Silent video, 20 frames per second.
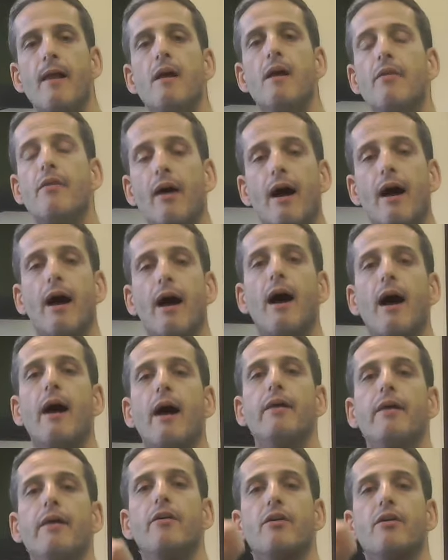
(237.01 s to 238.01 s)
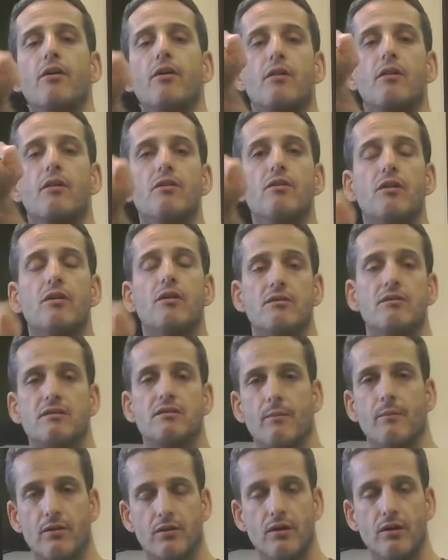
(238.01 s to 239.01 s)
the higher your glucose
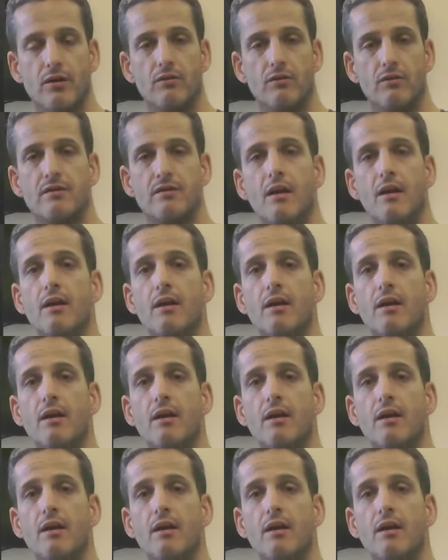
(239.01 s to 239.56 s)
number goes.